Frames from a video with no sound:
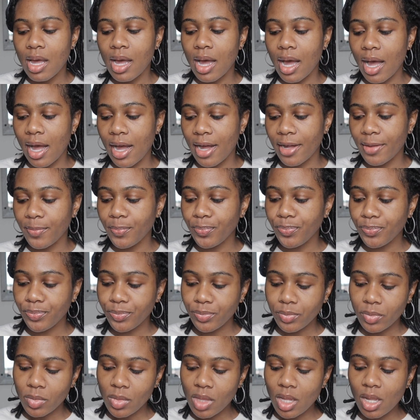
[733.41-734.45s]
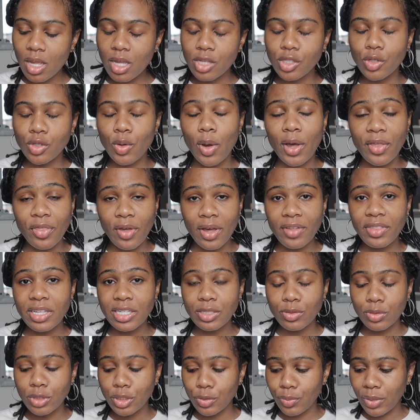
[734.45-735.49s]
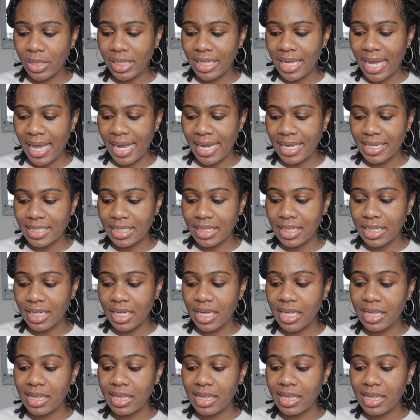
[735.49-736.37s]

So I thought this was really handy.